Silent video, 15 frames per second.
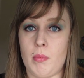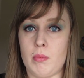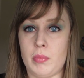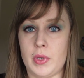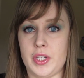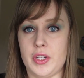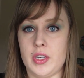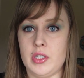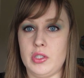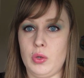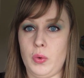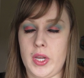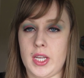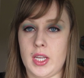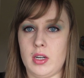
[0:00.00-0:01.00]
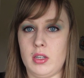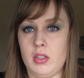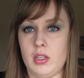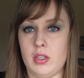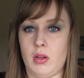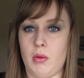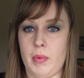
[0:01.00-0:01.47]
but you could tweak it a
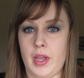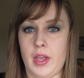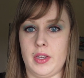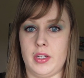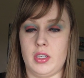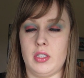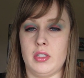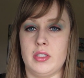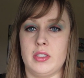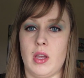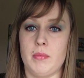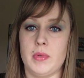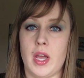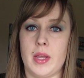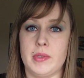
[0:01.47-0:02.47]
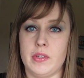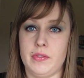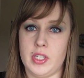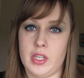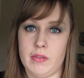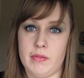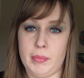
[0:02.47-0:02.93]
little bit. Sometimes if
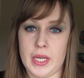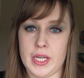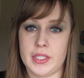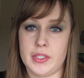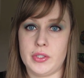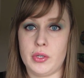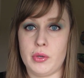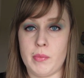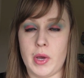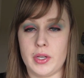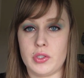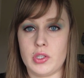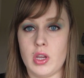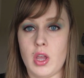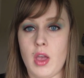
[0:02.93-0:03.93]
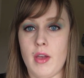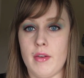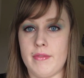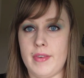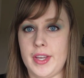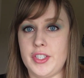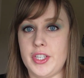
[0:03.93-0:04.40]
you give pigs too much
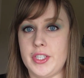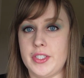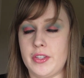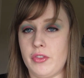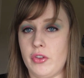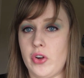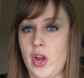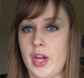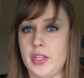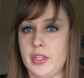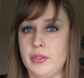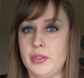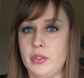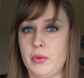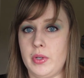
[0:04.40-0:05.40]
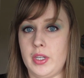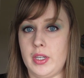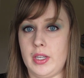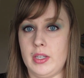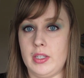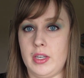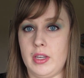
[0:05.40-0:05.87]
veggies and they're not used to it, it
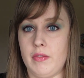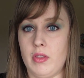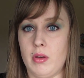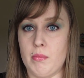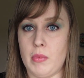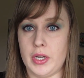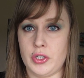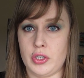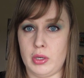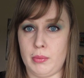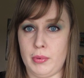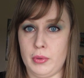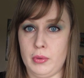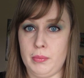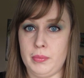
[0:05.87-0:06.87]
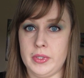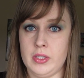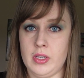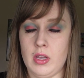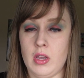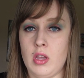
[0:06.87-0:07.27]
can give them mushy poops.